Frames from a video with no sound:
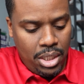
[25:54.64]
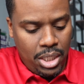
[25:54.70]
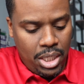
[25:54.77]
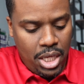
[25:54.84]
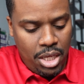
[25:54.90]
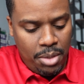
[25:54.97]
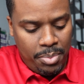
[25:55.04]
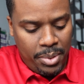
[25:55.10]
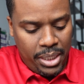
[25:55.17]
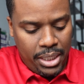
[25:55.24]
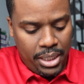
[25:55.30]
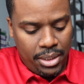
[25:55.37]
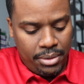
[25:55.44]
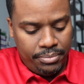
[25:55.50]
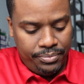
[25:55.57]
keep
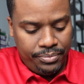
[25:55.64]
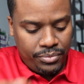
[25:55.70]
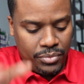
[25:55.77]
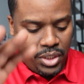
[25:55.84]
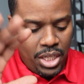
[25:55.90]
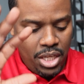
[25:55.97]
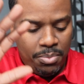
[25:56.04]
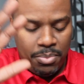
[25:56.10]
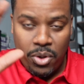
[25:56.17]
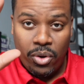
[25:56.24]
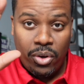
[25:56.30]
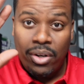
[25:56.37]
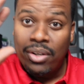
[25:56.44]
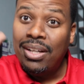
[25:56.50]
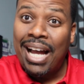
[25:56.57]

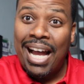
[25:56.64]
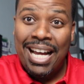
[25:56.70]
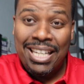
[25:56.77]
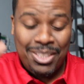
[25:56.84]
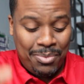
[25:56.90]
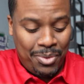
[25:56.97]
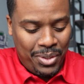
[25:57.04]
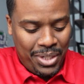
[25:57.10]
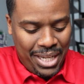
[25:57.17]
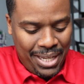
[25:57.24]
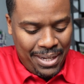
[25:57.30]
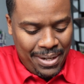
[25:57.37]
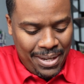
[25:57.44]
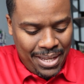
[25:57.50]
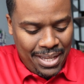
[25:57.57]
your eyes up on
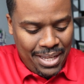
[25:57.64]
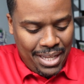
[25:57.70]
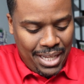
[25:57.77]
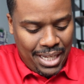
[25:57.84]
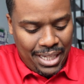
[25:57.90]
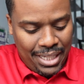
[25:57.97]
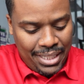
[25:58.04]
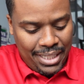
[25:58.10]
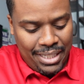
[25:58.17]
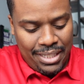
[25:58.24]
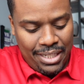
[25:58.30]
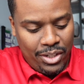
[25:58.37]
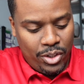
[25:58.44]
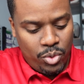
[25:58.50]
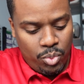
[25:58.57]
that. Then
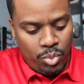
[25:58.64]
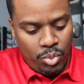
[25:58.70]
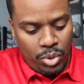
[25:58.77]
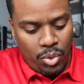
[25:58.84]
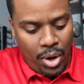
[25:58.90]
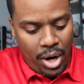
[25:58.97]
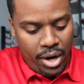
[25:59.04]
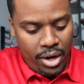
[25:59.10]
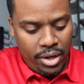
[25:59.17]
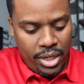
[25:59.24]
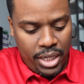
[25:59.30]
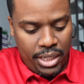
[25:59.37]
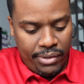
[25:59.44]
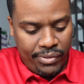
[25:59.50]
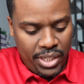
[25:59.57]
there's required
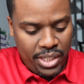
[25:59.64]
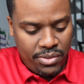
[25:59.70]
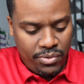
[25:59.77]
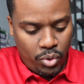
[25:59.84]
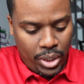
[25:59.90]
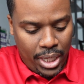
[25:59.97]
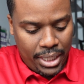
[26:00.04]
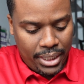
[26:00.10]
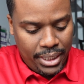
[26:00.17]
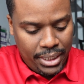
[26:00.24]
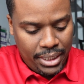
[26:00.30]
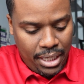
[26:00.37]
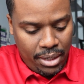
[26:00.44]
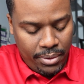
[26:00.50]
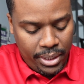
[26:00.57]
events for the
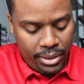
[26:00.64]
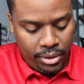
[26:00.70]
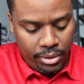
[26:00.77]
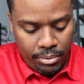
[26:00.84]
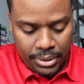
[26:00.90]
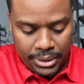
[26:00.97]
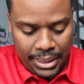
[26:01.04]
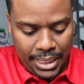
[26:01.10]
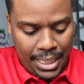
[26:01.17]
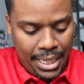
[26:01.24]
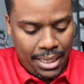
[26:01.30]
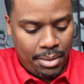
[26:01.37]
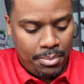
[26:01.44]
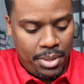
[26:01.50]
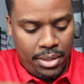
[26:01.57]
athletic director. Once again,
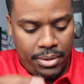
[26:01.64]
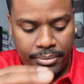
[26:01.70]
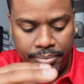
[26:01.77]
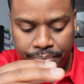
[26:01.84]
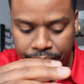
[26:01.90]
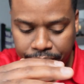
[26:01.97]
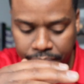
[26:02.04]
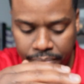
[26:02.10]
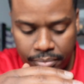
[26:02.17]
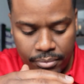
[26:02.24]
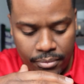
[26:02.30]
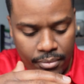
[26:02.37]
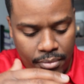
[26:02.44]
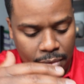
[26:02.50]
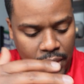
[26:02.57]
that could be
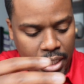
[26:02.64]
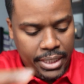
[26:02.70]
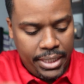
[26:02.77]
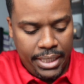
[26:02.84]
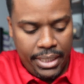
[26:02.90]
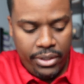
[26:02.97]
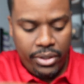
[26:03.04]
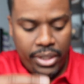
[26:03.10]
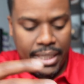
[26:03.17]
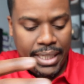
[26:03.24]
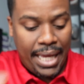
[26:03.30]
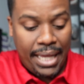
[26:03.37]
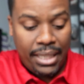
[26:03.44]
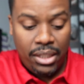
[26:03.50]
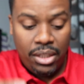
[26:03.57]
a dinner, a
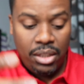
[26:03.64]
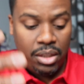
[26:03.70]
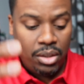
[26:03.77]
gala,